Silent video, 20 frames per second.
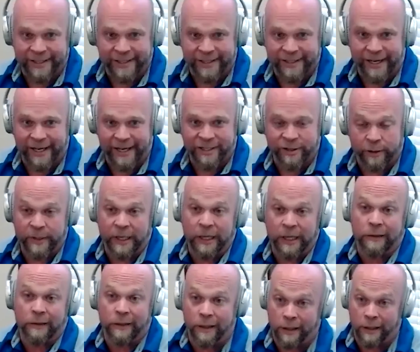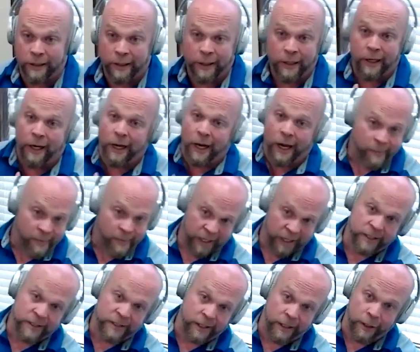test. So I can be like, look, I'm not going to
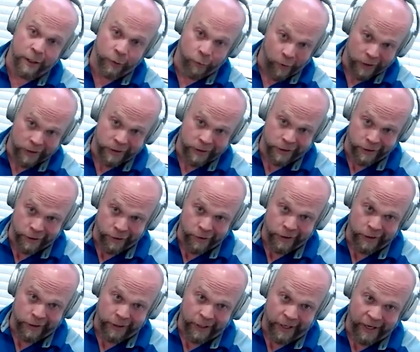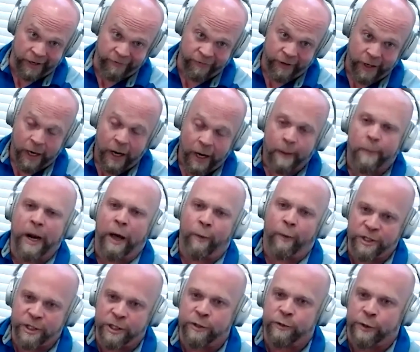tell you what to do in your life, but I want
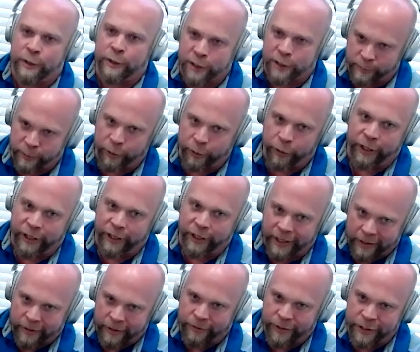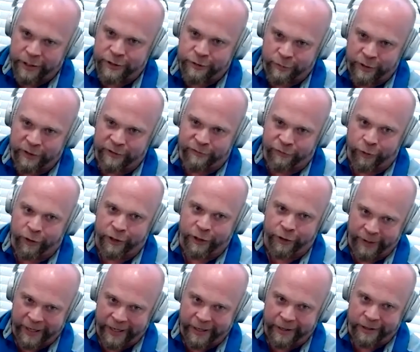you to explore these three or four
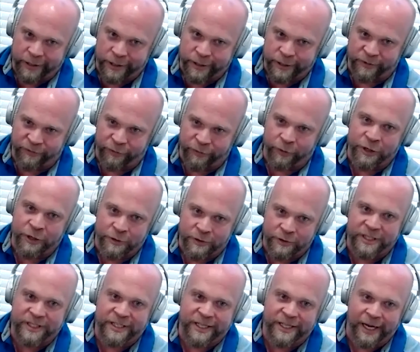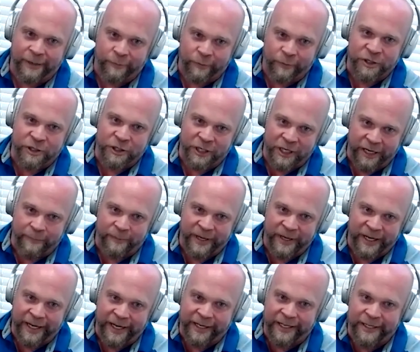careers before you decide what you're going to be.
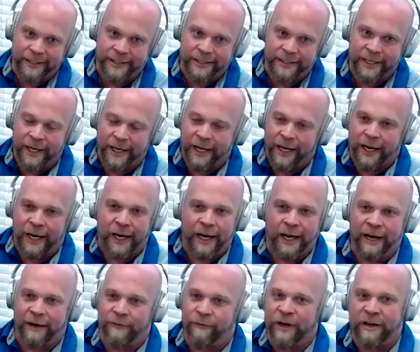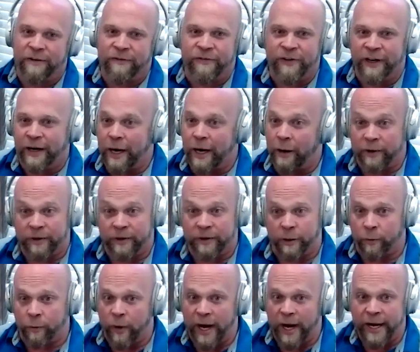Because if we can figure out what their
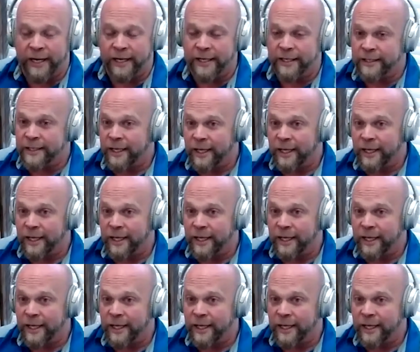why is,